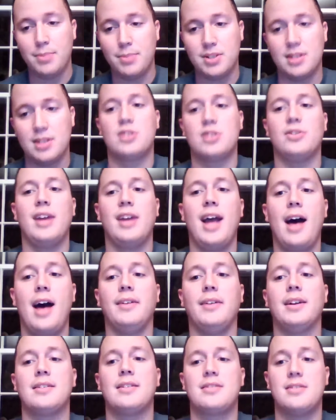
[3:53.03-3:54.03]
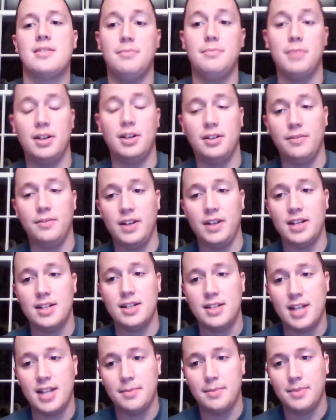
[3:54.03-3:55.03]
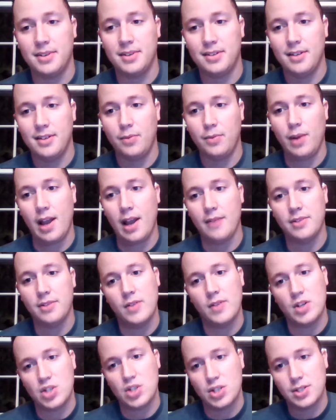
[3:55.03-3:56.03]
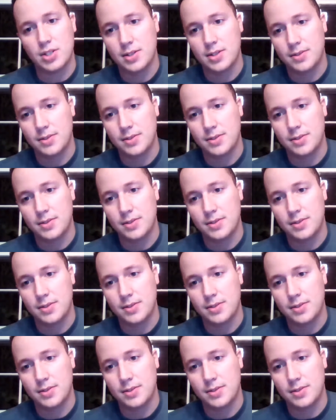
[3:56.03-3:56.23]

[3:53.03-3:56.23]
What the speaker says: potentially having some undefeated teams if we have divisions.